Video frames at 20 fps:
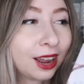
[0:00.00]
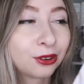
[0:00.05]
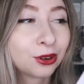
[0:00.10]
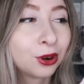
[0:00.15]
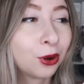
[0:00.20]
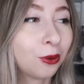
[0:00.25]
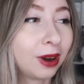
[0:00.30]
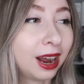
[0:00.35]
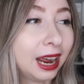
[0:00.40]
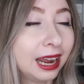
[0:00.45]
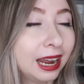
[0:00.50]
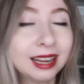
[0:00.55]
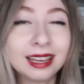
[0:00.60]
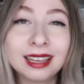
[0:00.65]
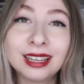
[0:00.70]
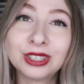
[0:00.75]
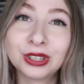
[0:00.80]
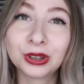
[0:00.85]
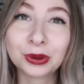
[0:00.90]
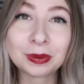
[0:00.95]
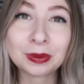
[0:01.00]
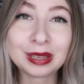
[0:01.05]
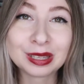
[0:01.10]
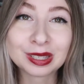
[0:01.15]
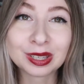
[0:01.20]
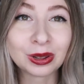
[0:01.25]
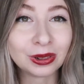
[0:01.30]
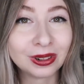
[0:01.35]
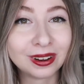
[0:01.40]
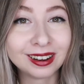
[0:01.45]
I don't know why it took me
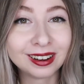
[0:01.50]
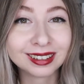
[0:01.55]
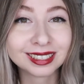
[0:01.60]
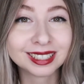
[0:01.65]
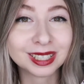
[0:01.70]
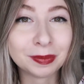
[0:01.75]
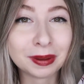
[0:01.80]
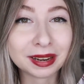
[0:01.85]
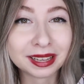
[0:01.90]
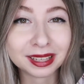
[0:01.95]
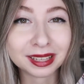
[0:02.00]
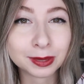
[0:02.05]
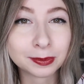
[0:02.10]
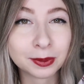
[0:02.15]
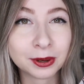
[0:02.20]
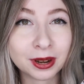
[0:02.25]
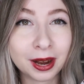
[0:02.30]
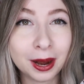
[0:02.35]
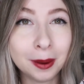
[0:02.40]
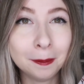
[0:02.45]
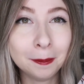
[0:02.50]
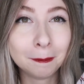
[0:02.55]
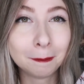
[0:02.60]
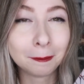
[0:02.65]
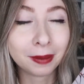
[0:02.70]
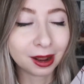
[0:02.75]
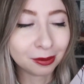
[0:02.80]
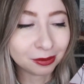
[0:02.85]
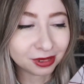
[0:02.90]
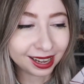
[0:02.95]
so long to pick this book up,
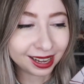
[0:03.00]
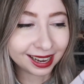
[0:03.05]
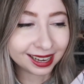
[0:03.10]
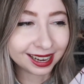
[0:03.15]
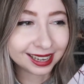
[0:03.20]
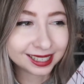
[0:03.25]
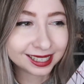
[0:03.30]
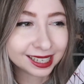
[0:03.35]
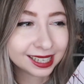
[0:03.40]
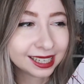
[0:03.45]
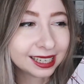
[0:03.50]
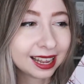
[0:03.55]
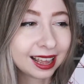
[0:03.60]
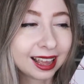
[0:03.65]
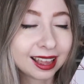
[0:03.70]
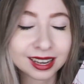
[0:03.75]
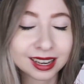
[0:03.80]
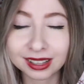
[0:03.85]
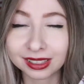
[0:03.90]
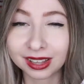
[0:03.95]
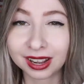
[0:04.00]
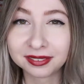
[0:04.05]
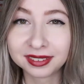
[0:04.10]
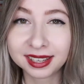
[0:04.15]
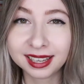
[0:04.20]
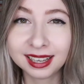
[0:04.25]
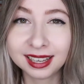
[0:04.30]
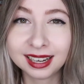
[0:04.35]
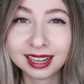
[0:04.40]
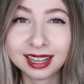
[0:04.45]
but I'm glad I did and I love
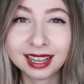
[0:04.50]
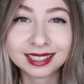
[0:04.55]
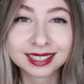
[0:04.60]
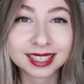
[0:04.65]
it.